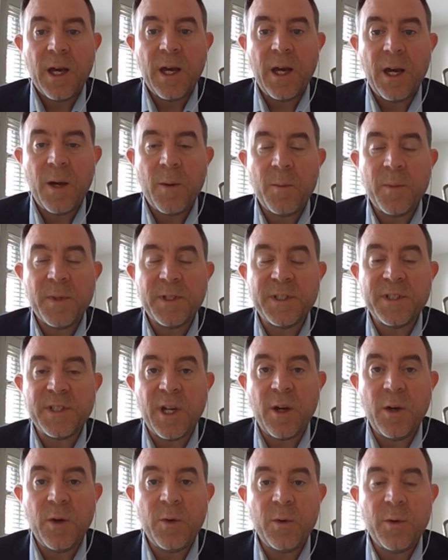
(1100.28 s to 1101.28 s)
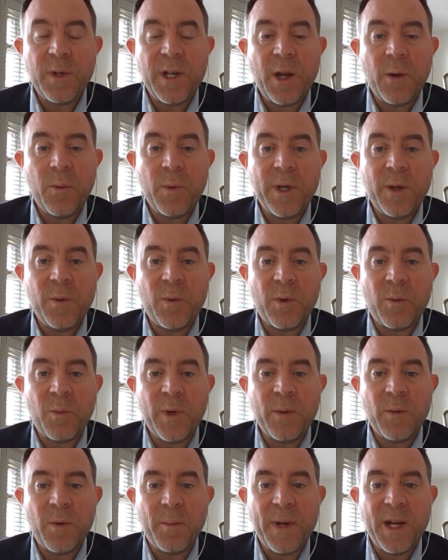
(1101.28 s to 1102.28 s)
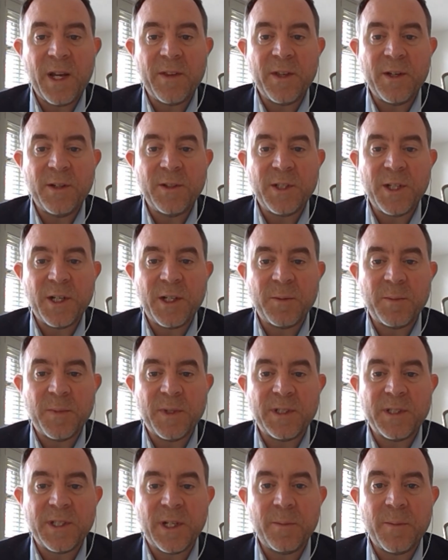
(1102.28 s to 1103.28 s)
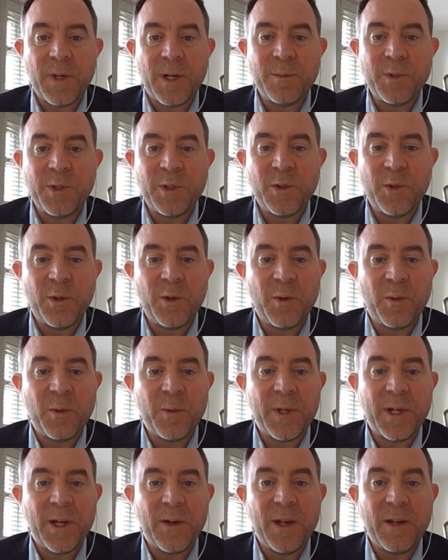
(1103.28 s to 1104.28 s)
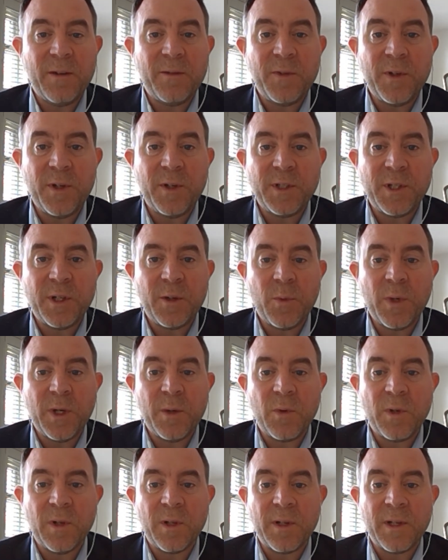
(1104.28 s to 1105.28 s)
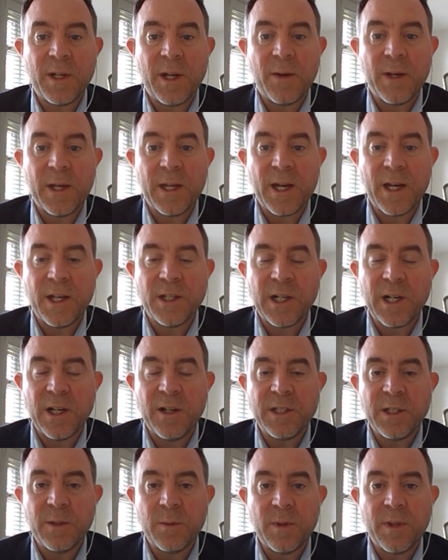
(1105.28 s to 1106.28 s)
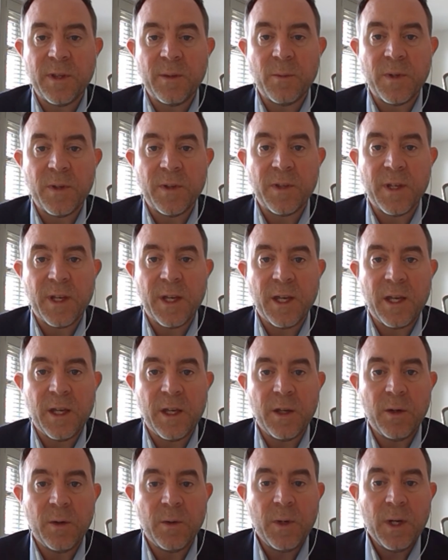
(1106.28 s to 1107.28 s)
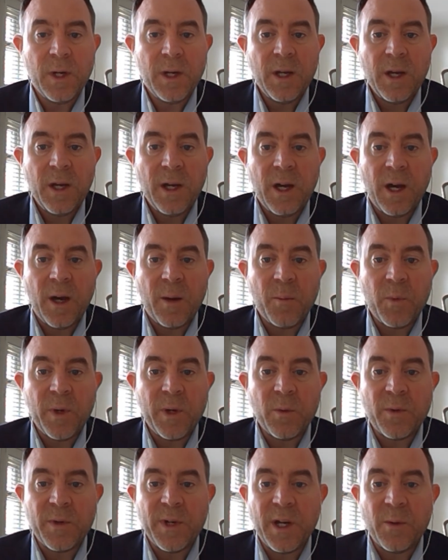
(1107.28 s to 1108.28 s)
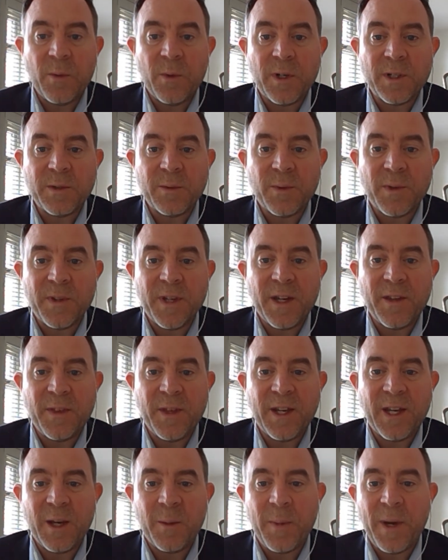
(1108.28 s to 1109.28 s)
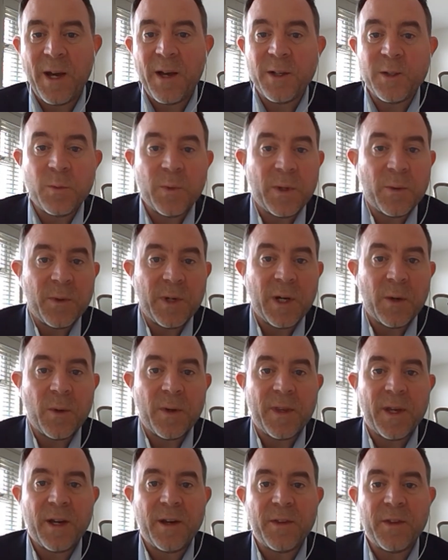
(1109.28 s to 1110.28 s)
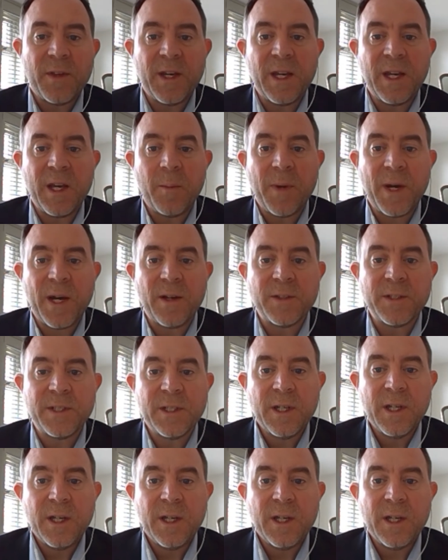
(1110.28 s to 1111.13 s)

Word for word: Um, so you know we will we will make those judgments. I'm I'm sure you know in future we will you know engage closely with with the E U. Um, we will know what what they're thinking about. We will know what they are thinking about.